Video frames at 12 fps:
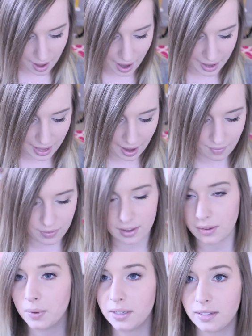I gave
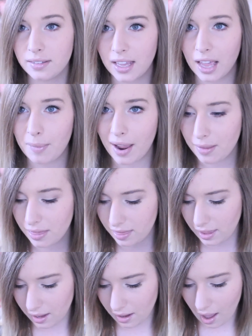this one to Sam. I
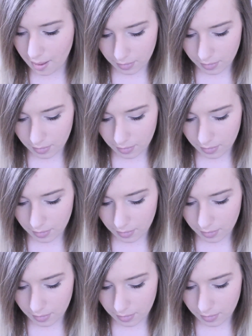think